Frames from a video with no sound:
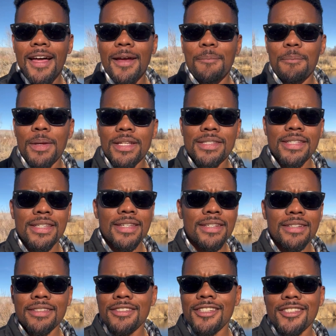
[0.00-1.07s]
Busy,
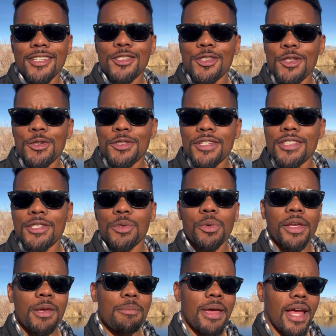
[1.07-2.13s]
just excuses, so we'll
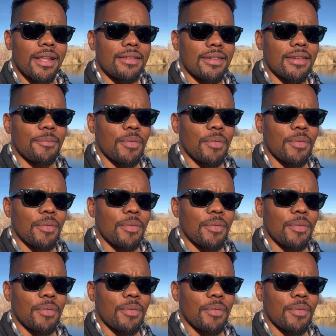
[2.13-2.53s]
get back to